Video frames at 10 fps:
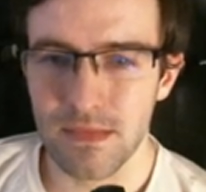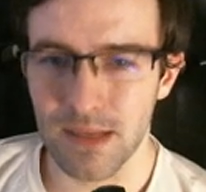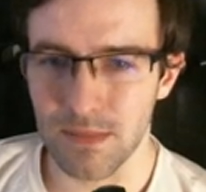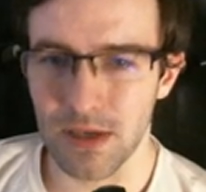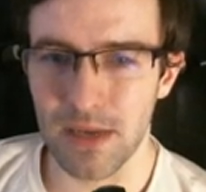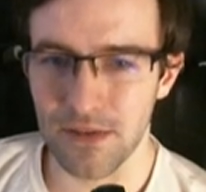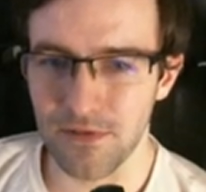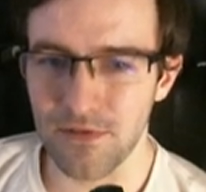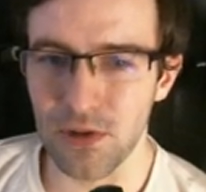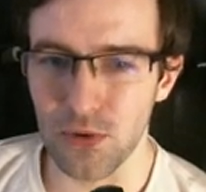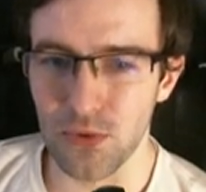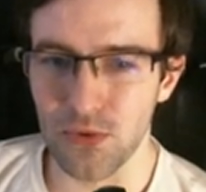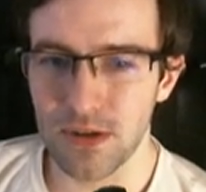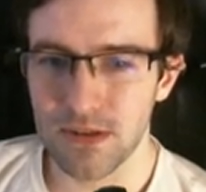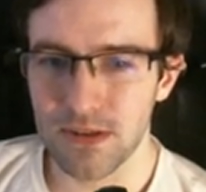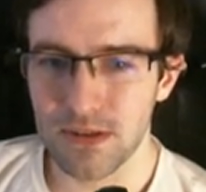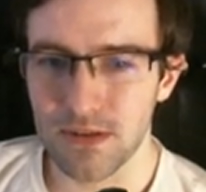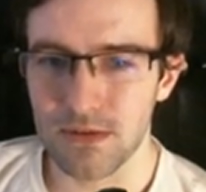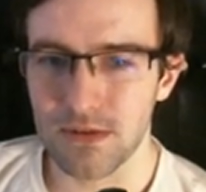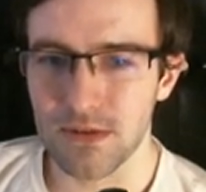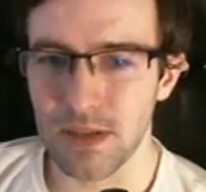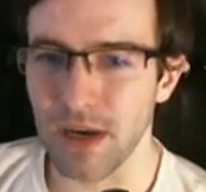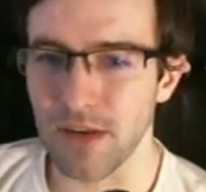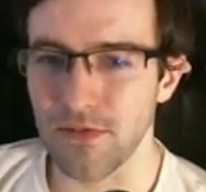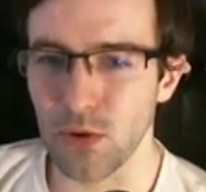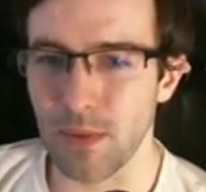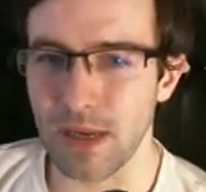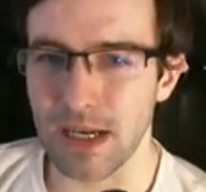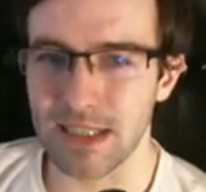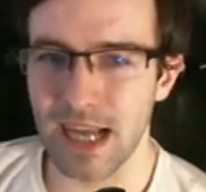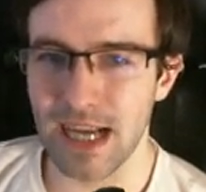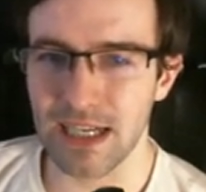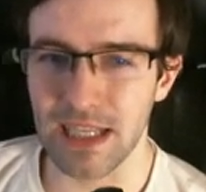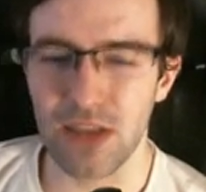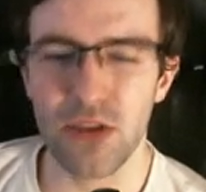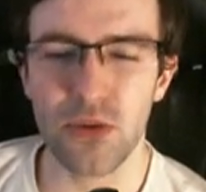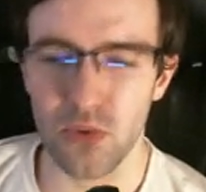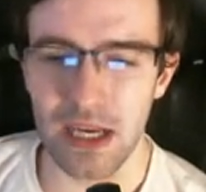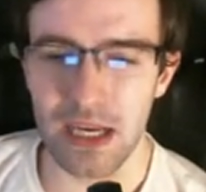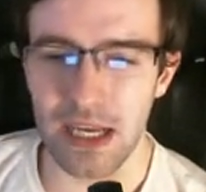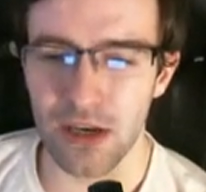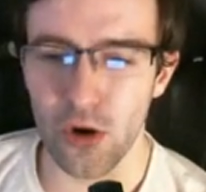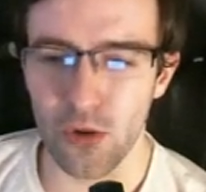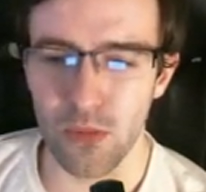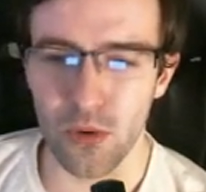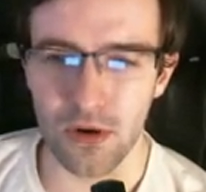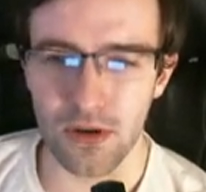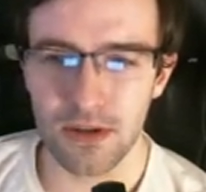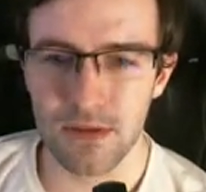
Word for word: I'm going to make a few. And by a few, I mean exactly three and no more.